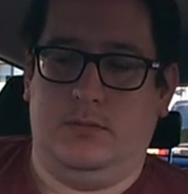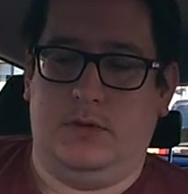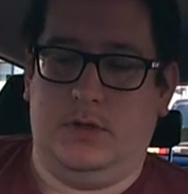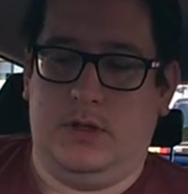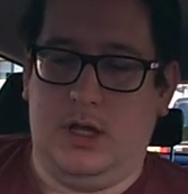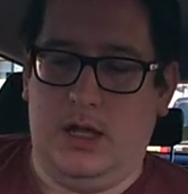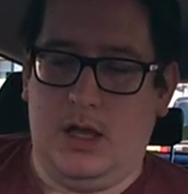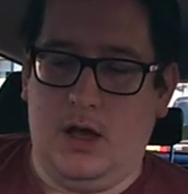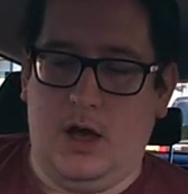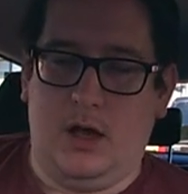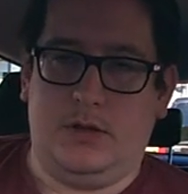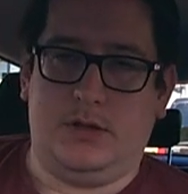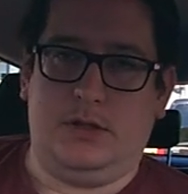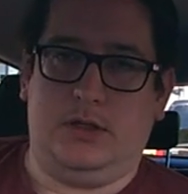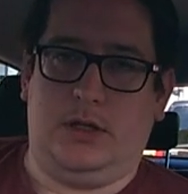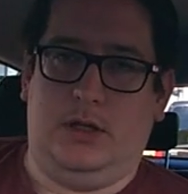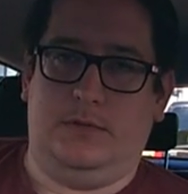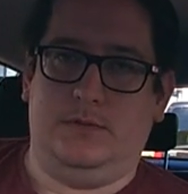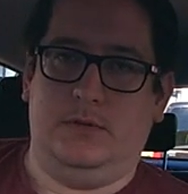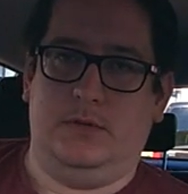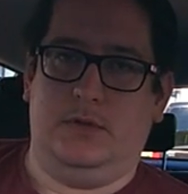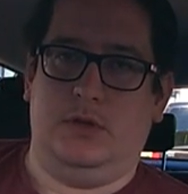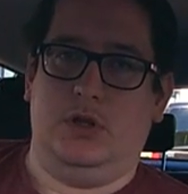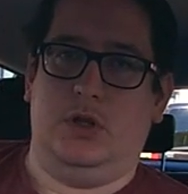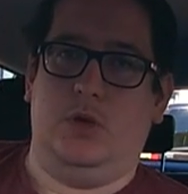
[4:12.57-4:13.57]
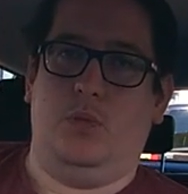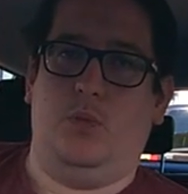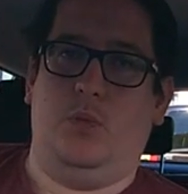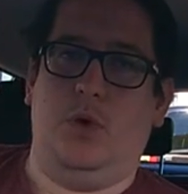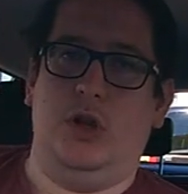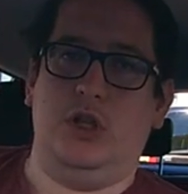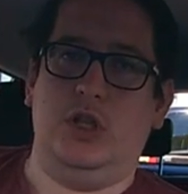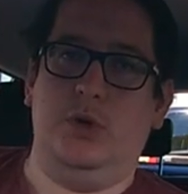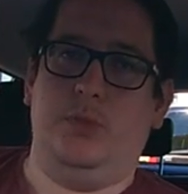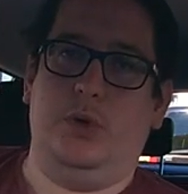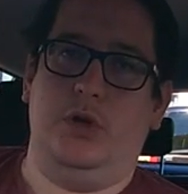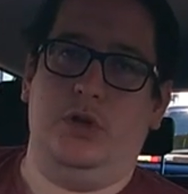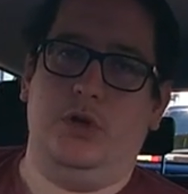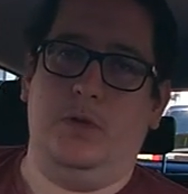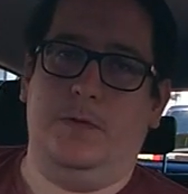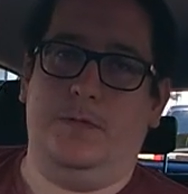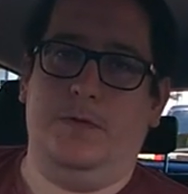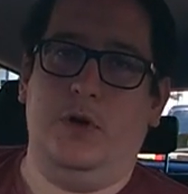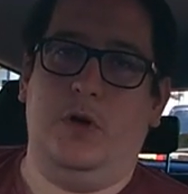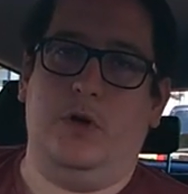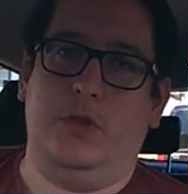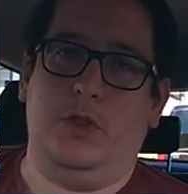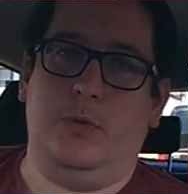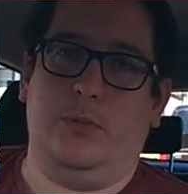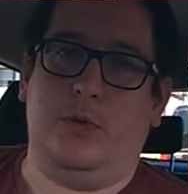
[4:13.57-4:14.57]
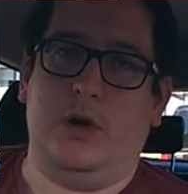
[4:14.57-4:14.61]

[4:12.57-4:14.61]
the answer, when you put your foot on the